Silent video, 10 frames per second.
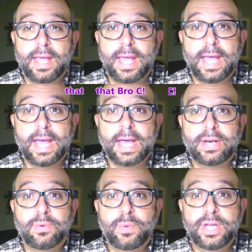
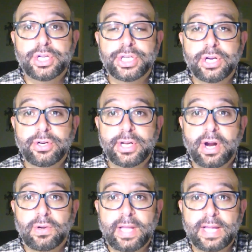And we shared in
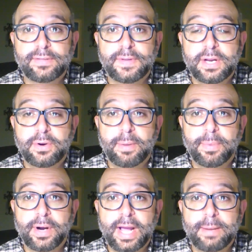our last video, number 9,